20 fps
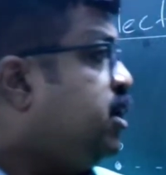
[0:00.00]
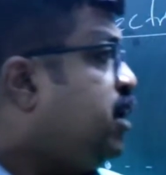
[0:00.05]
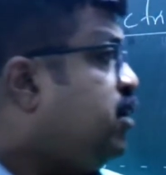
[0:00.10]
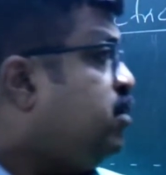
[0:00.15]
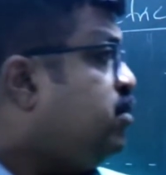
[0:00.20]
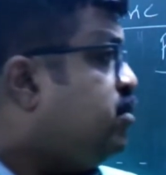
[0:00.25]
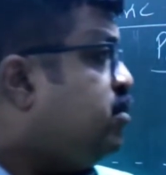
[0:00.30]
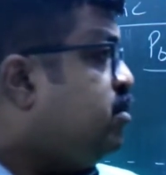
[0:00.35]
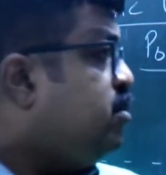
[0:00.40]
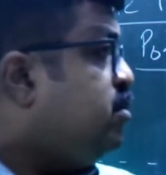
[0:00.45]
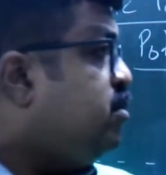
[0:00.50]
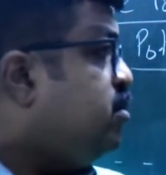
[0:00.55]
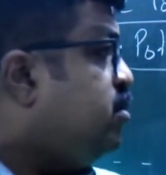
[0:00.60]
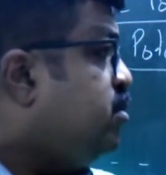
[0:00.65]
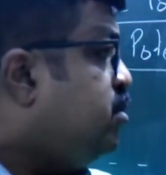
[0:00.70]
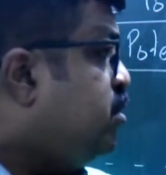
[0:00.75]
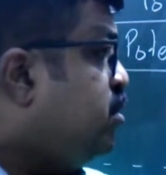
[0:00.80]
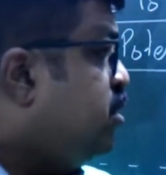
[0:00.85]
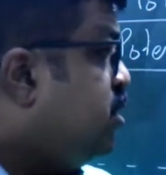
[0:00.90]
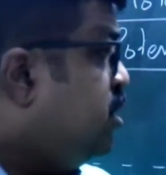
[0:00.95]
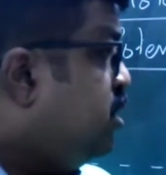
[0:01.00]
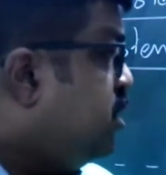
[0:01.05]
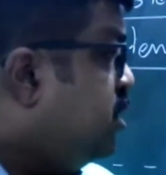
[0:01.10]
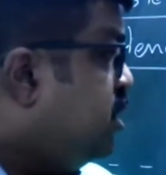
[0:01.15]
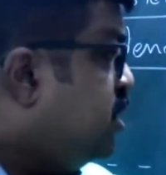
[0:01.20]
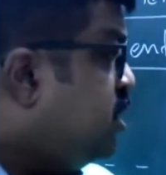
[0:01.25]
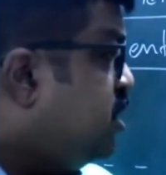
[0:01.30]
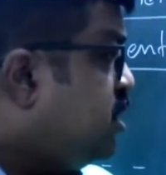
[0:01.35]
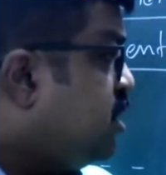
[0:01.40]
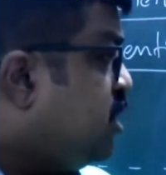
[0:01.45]
Now
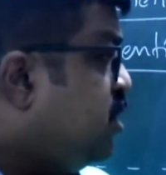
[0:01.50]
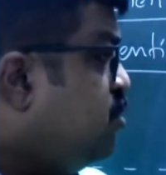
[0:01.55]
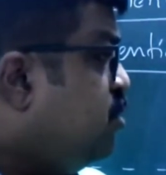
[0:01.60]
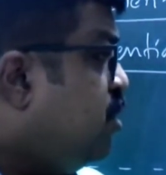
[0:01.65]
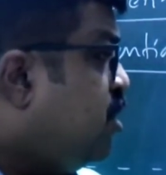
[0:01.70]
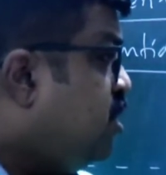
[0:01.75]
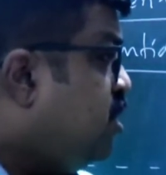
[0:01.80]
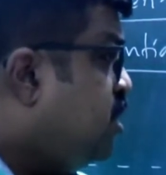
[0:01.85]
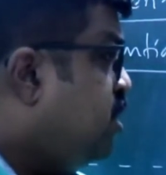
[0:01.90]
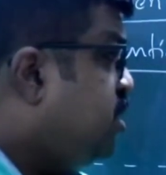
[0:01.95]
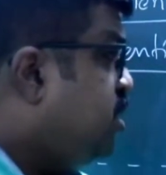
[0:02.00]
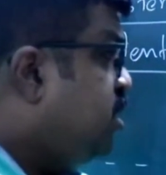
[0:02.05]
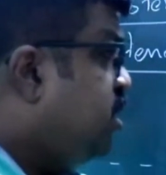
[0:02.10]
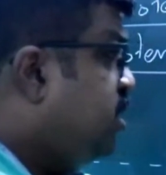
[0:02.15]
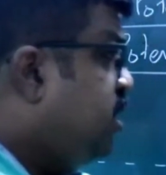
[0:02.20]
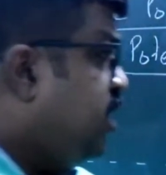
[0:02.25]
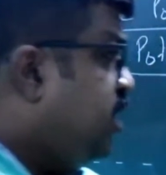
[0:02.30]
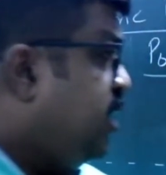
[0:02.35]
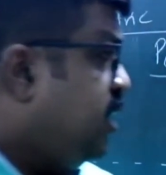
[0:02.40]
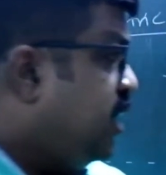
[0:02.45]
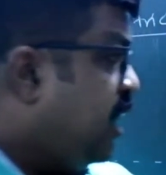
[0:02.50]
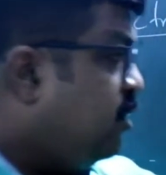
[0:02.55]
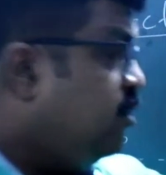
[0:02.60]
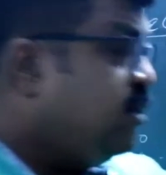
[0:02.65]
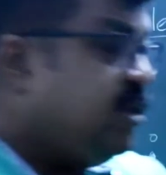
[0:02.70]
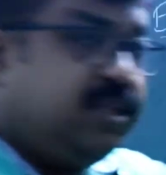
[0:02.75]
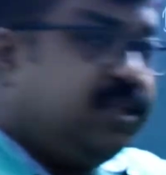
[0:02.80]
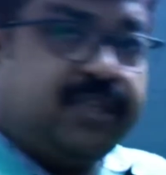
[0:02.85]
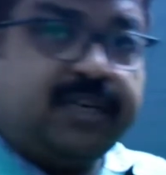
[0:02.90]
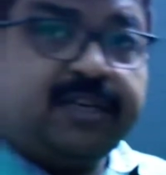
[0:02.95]
this is Q naught,
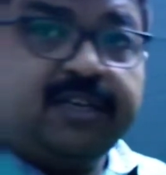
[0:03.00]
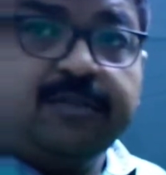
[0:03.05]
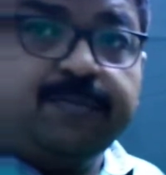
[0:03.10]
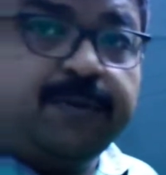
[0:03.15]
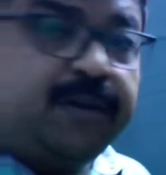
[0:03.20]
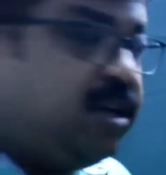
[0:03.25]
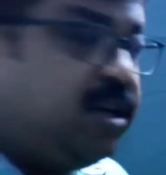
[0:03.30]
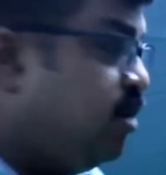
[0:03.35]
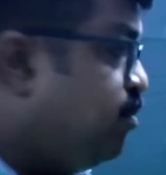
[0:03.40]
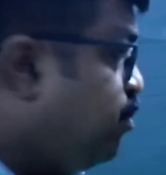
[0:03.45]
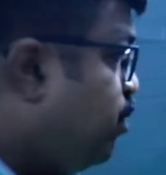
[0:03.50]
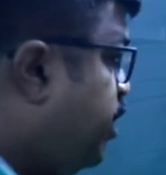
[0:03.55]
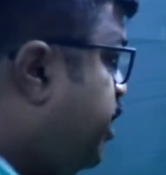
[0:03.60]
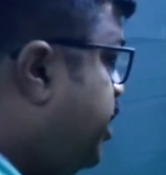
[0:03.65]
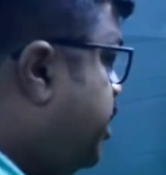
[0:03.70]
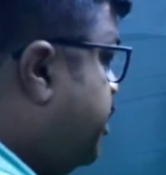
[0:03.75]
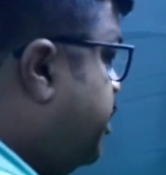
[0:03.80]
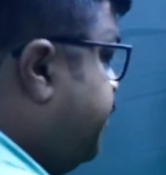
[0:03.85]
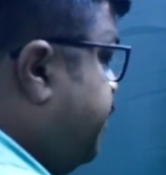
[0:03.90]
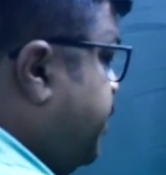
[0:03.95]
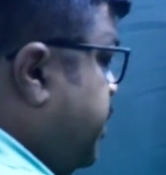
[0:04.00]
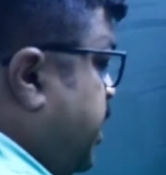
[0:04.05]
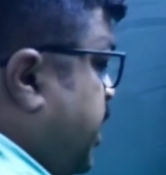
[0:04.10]
now it is at this particular point,